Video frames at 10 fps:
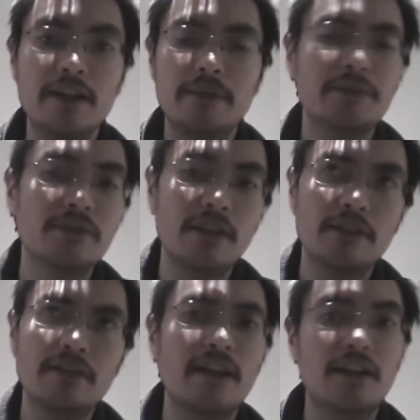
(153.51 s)

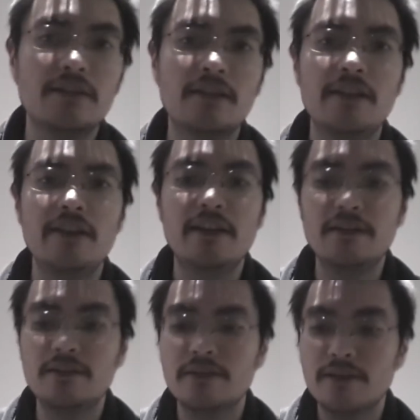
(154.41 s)

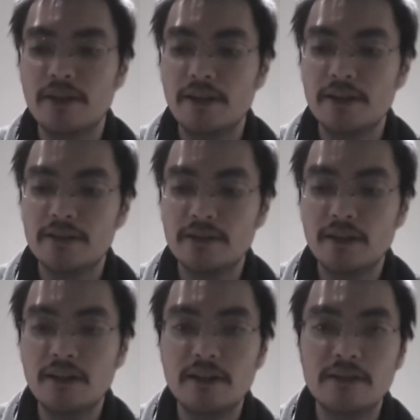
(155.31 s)
against
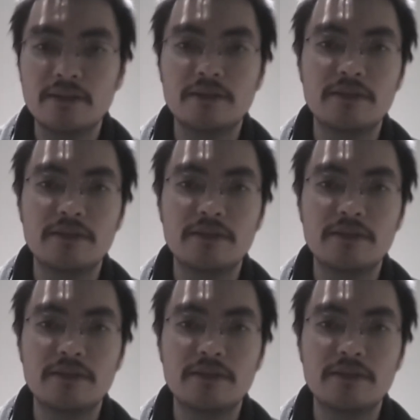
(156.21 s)
Sunderland,